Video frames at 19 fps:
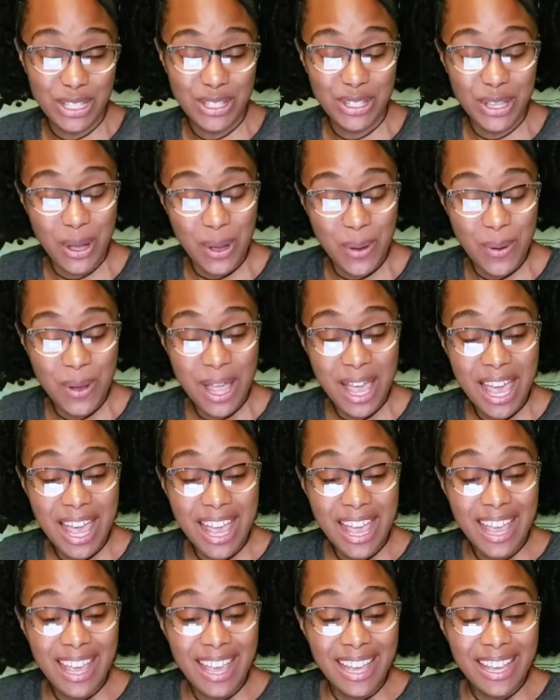So,
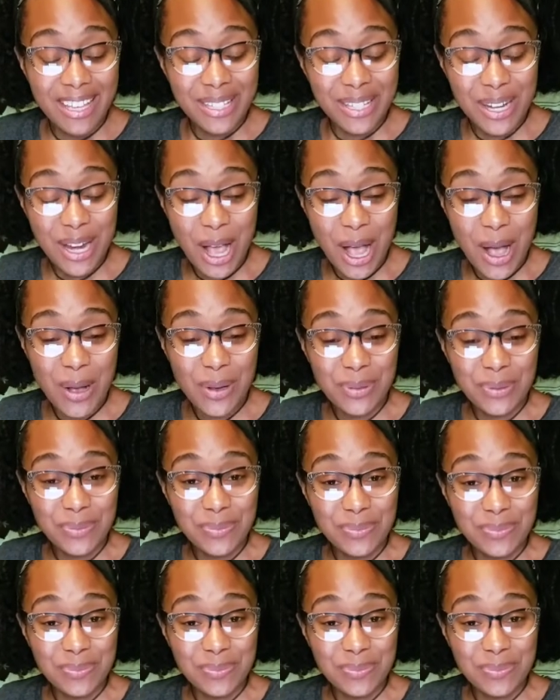you know,